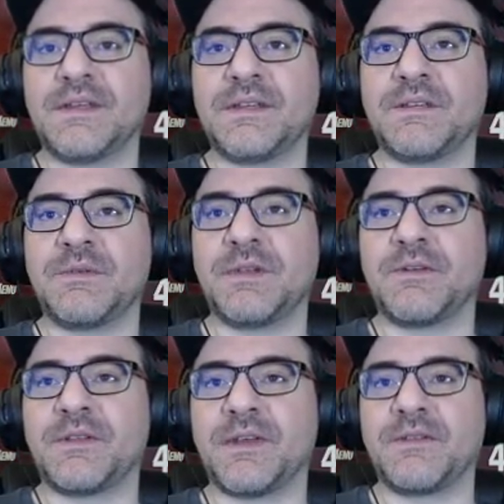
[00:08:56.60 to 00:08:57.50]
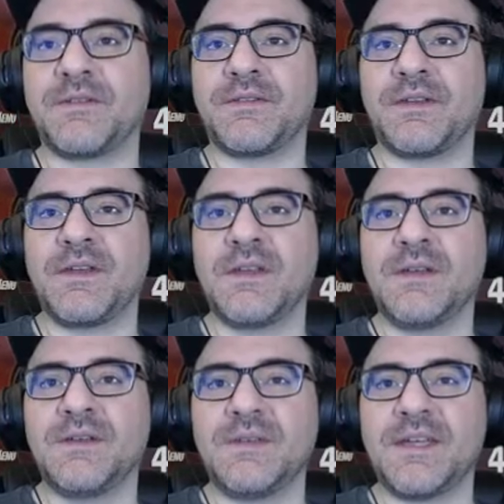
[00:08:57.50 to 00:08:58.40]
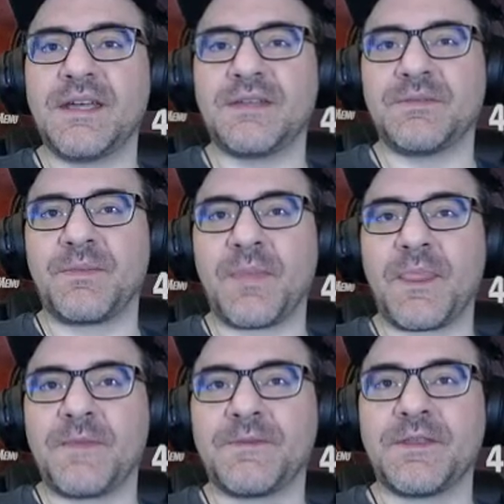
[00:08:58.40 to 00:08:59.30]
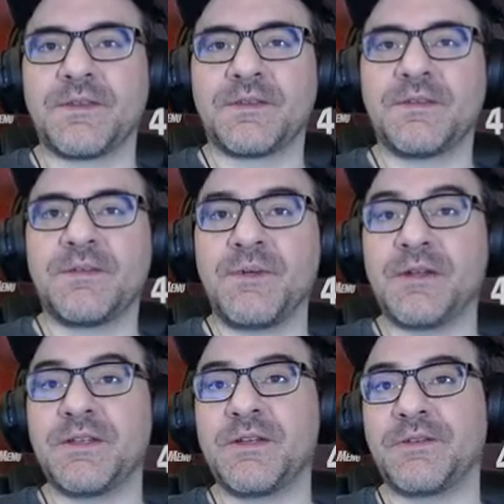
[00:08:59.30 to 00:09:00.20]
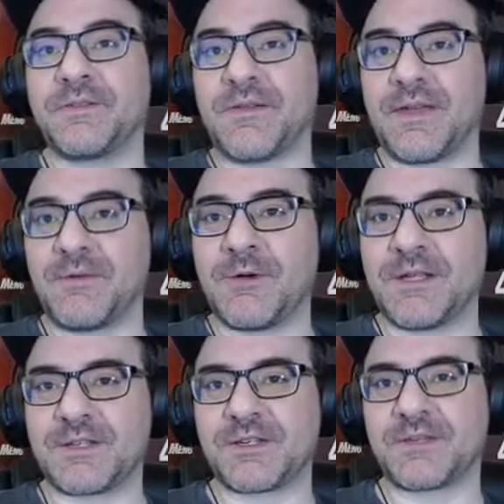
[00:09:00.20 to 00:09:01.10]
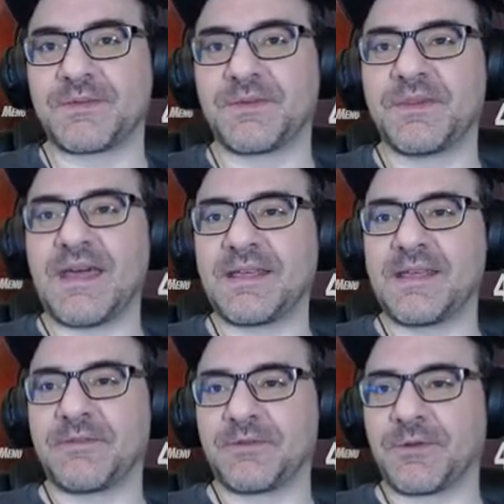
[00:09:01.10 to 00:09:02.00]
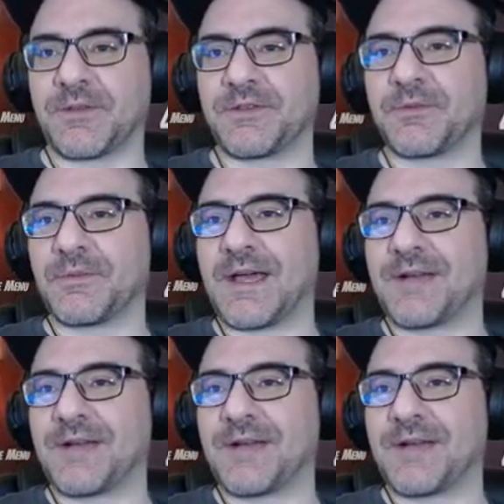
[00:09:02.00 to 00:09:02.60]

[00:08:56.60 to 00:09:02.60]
Yeah, get a bit low on life. Yeah, compared to Heroes of Hammerwatch, that game is really zoomed